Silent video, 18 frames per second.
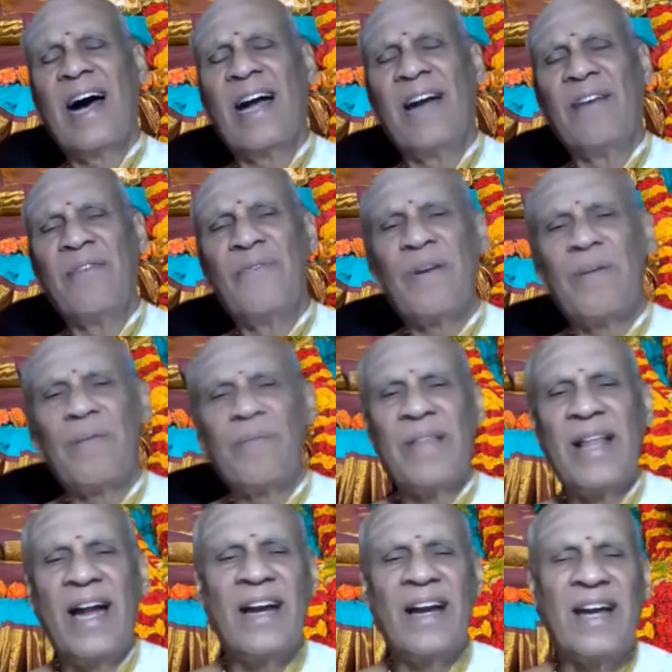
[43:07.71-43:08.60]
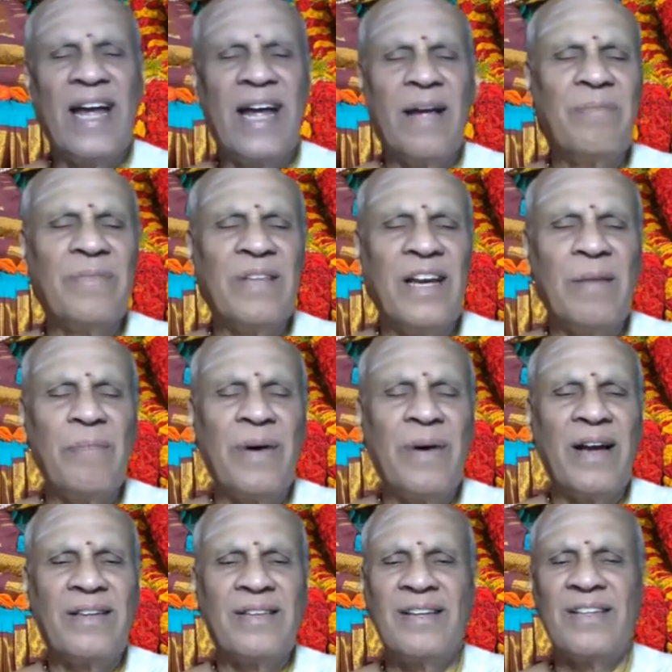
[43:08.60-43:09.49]
and from that time the
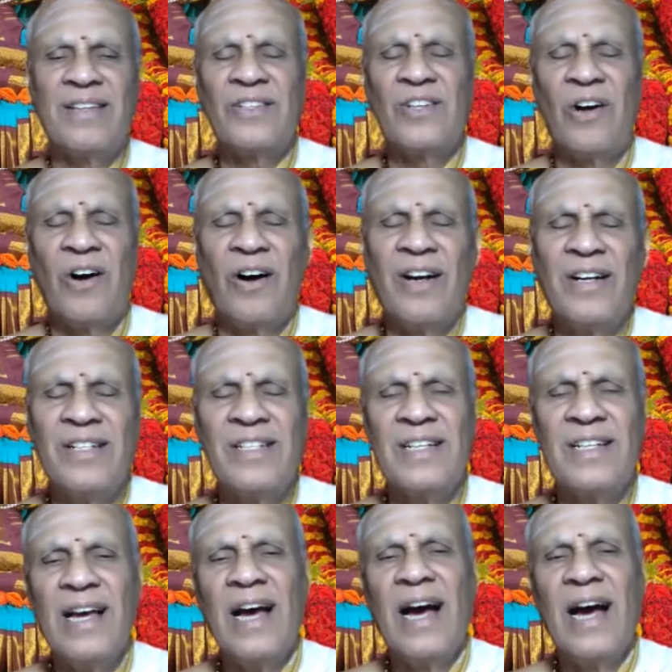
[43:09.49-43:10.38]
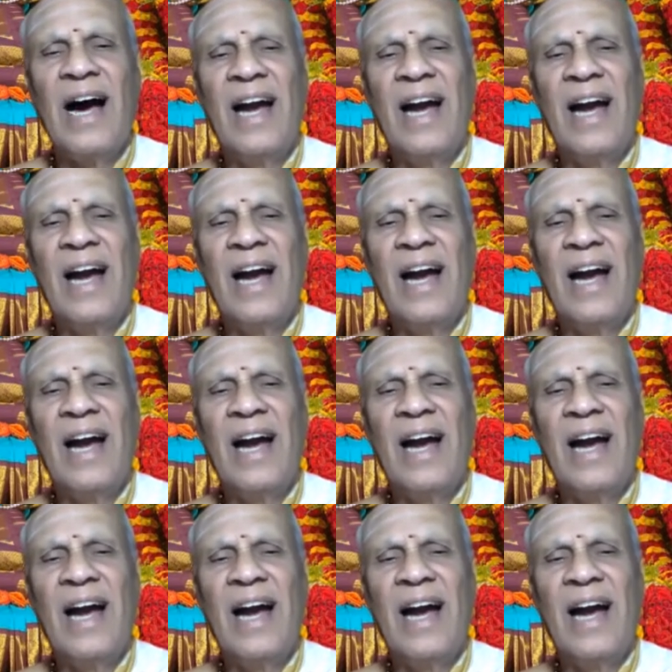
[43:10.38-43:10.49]
departure starts,